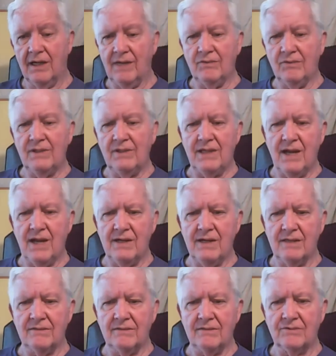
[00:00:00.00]
really kind
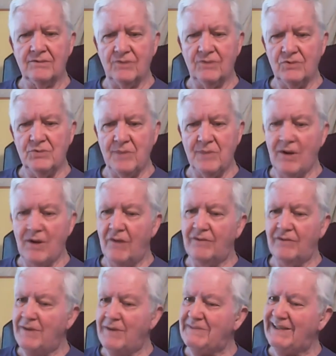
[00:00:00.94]
of throws me
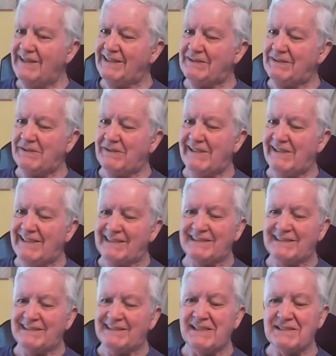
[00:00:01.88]
off. I'm not quite
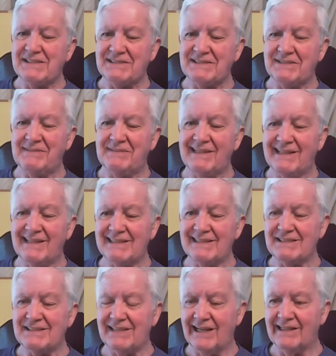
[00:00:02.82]
accustomed to
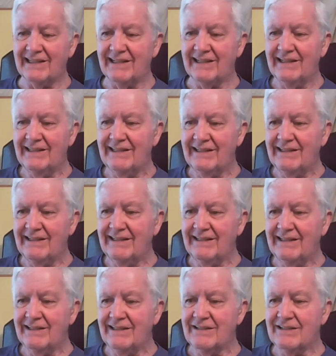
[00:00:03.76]
this yet.
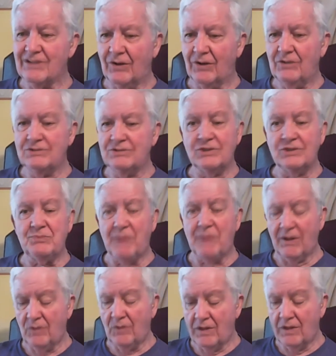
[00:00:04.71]
So just
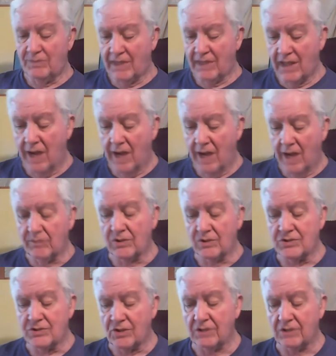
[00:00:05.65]
bear with me. I'm going to
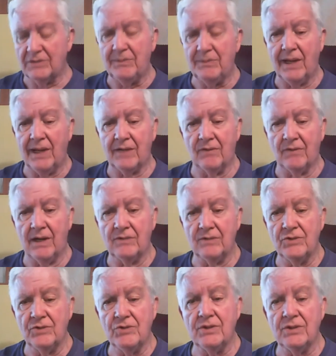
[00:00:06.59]
start the
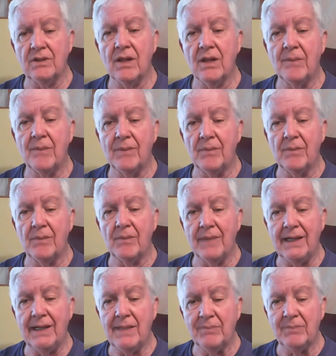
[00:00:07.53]
background using
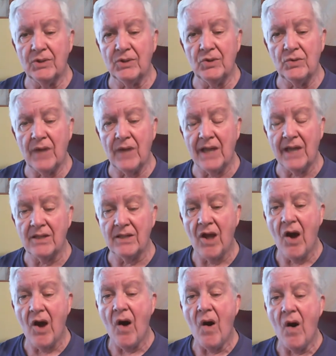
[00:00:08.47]
Bimini blue and
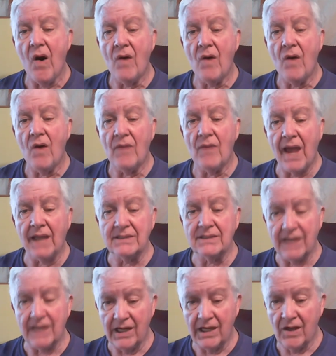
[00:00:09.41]

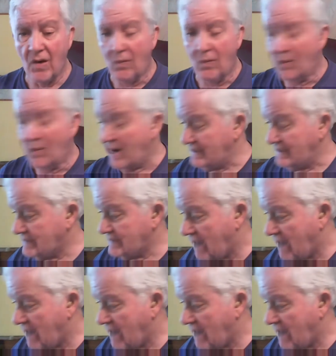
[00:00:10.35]
antique white.